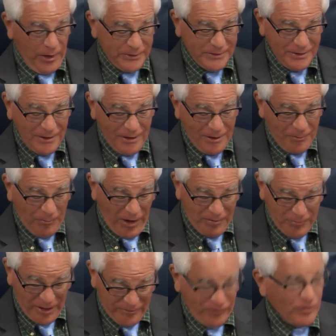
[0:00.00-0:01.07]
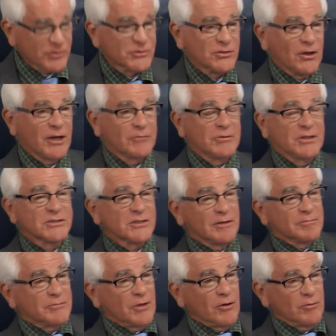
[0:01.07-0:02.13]
But my first thought was,
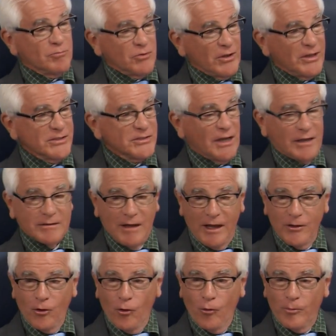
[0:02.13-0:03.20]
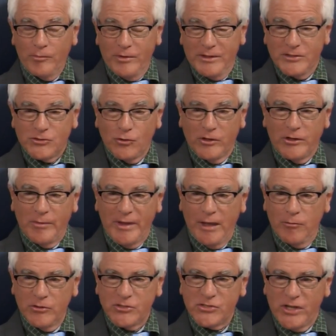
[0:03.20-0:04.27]
please, I hope he's going to
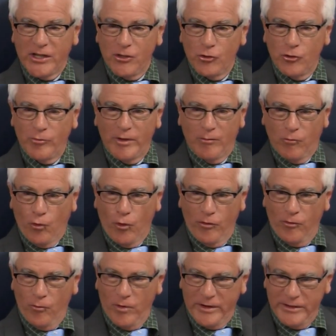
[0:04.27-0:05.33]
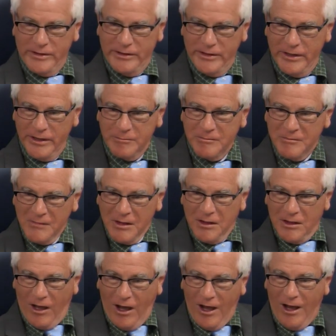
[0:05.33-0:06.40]
be able to say a little bit more than what he did.
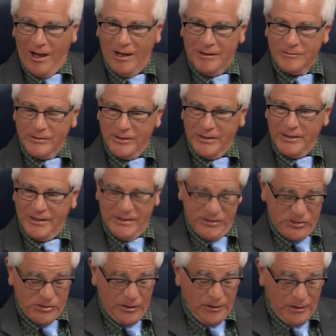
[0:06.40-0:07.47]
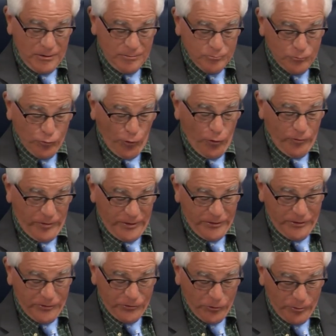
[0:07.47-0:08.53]
He has
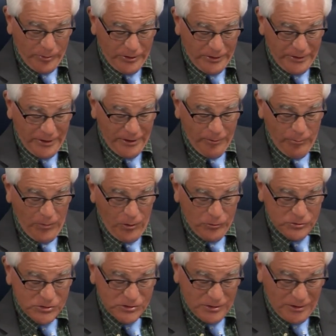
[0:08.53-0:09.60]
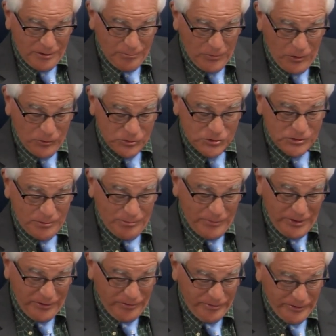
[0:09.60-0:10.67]
proven to be a most
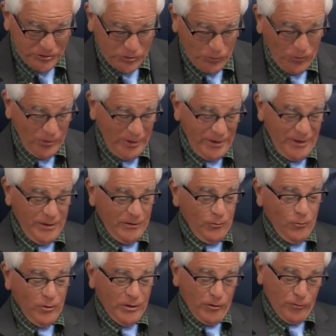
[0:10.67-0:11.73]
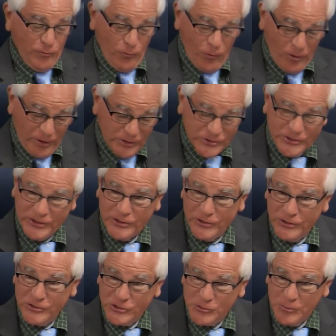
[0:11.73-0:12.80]
beneficial and wonderful,
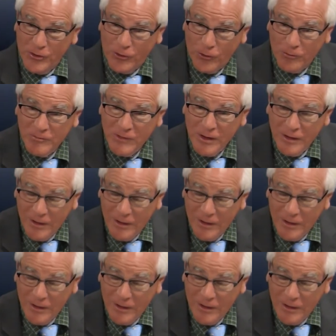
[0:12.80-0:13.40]
articulate speaker.